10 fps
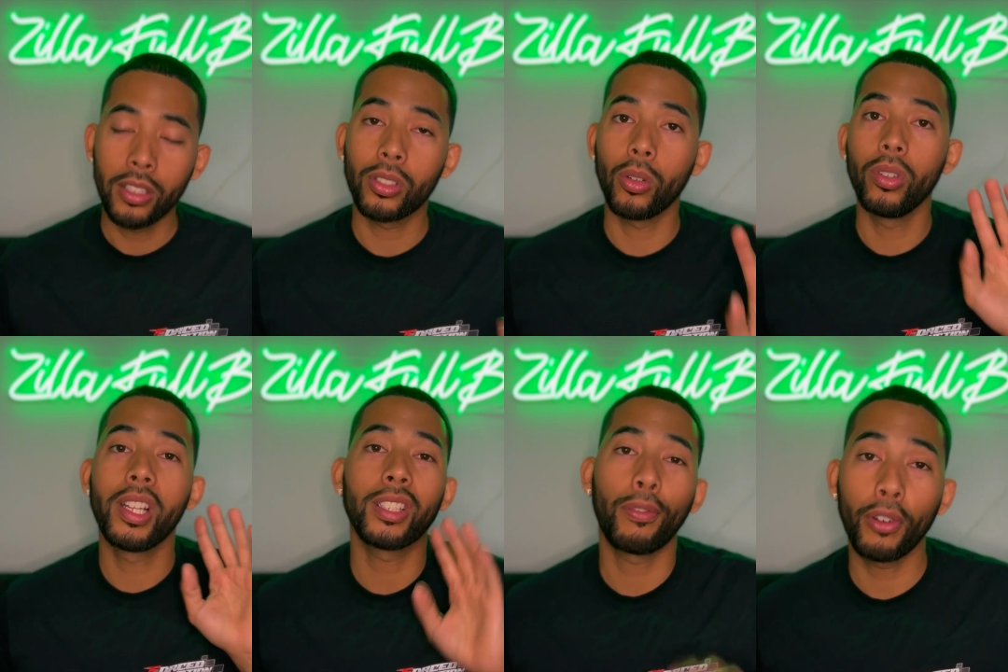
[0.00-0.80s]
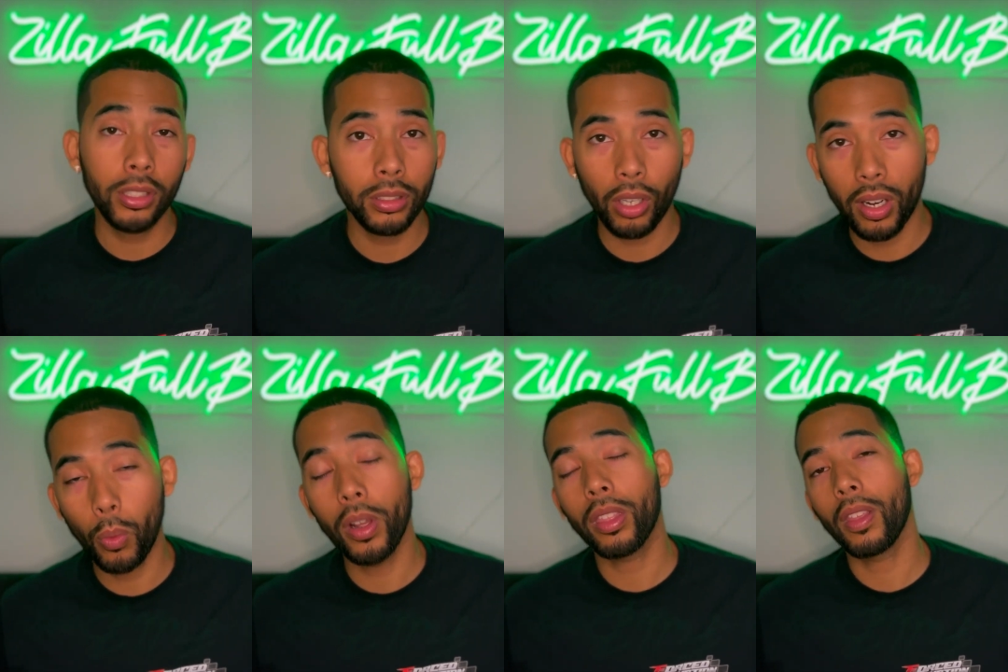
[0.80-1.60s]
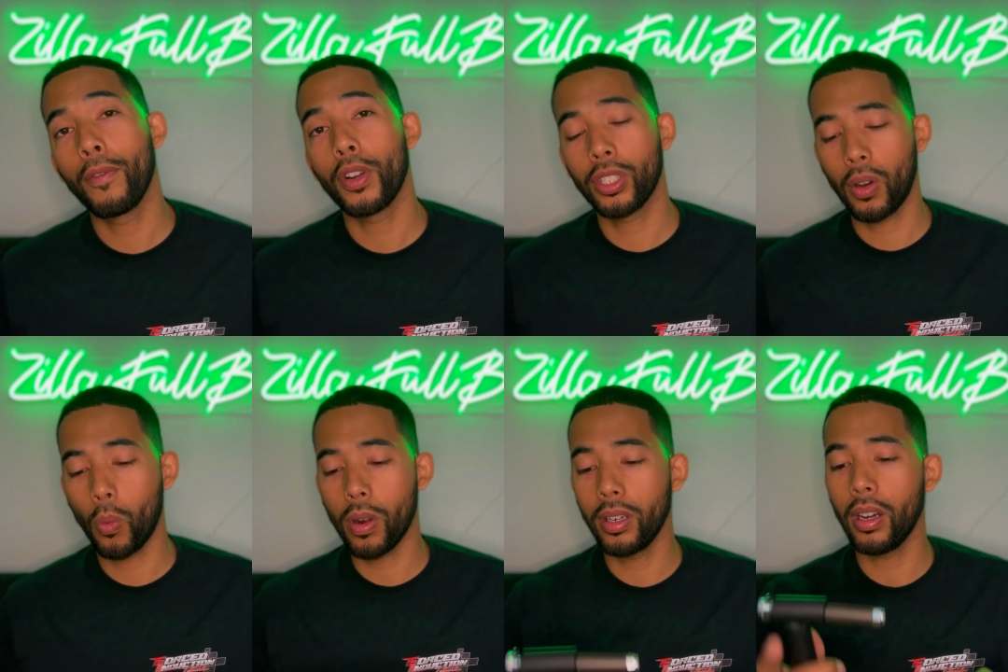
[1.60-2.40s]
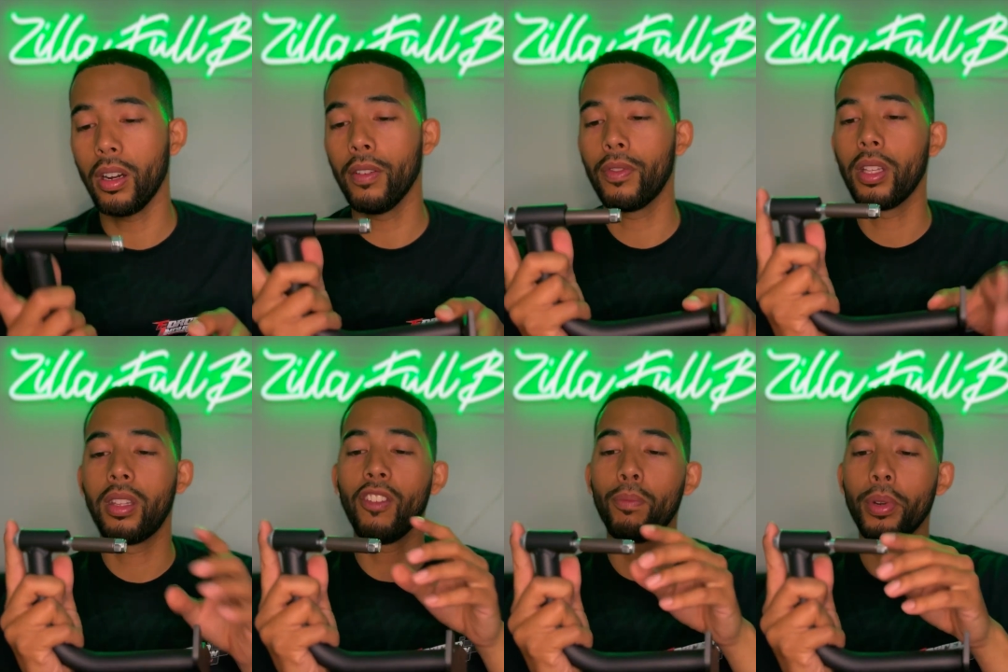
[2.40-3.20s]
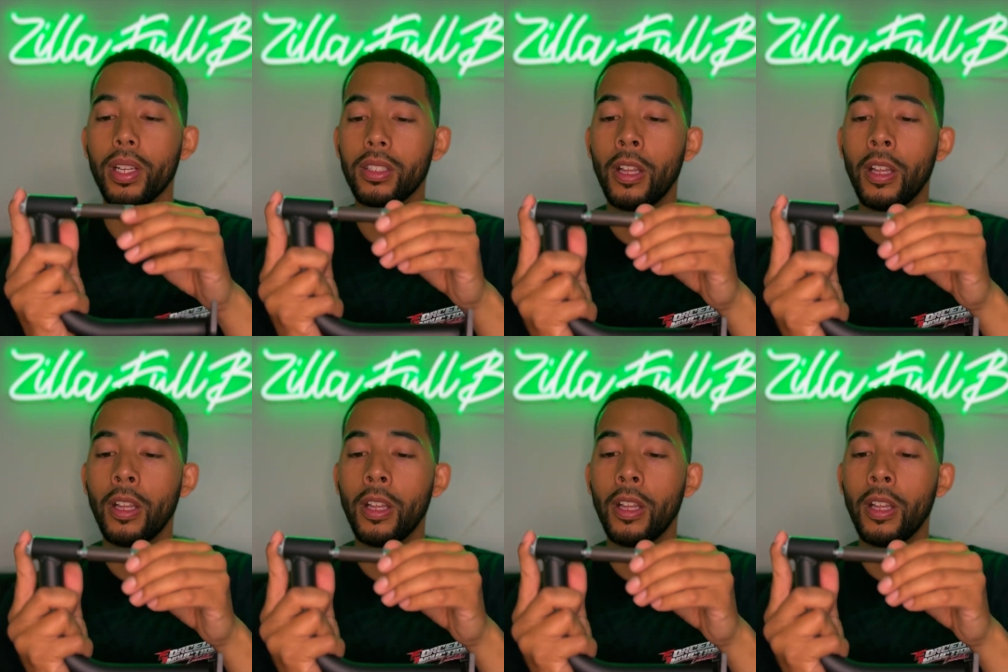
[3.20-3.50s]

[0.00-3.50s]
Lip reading: So let's first start with version 1 of the diff brace.